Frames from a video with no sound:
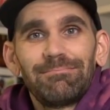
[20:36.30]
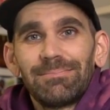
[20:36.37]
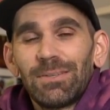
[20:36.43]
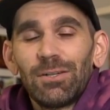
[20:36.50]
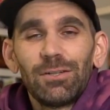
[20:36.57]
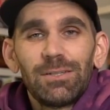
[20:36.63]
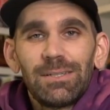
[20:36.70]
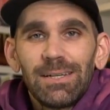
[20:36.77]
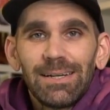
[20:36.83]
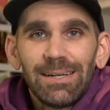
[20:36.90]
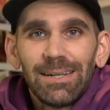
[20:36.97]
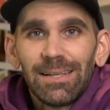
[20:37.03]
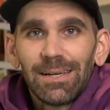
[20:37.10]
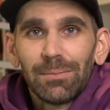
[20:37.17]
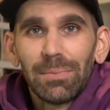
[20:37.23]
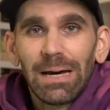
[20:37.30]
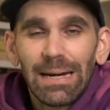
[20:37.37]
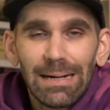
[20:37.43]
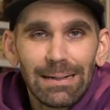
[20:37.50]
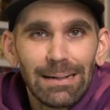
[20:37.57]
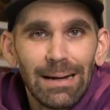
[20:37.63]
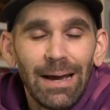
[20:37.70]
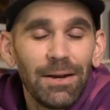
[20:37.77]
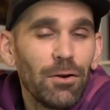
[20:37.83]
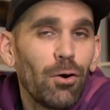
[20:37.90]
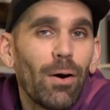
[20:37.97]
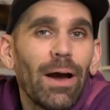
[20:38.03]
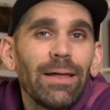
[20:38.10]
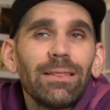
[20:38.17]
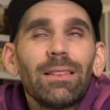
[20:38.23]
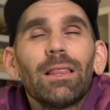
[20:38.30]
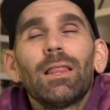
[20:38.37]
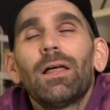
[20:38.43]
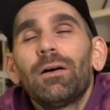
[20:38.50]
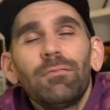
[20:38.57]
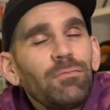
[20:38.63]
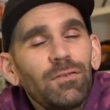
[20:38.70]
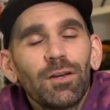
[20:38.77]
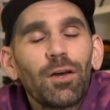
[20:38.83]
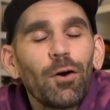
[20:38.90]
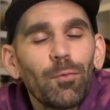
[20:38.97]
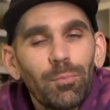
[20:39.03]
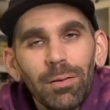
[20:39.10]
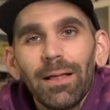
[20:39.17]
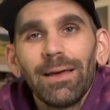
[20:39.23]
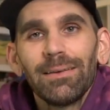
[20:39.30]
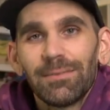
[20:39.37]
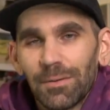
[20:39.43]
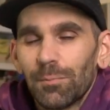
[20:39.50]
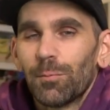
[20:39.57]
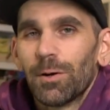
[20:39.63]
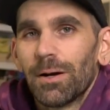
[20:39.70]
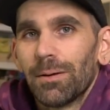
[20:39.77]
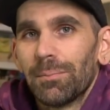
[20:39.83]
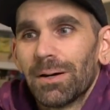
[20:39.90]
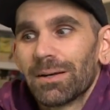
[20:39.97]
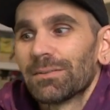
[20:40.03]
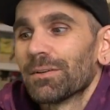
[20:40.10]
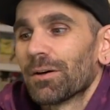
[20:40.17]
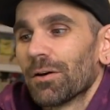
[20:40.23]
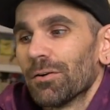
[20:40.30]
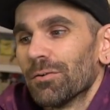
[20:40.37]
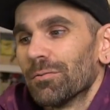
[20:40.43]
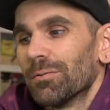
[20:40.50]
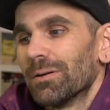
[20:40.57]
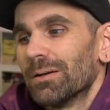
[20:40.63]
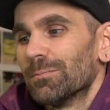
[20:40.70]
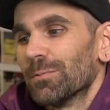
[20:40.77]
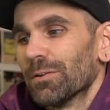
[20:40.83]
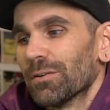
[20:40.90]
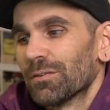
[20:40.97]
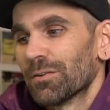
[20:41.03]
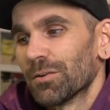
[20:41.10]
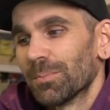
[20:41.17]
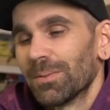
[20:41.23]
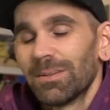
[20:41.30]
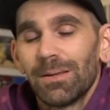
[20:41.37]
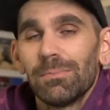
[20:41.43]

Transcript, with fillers: Couldn't tell you anything about it. I know I'd love to go play somewhere in Mexico in one of those tournaments.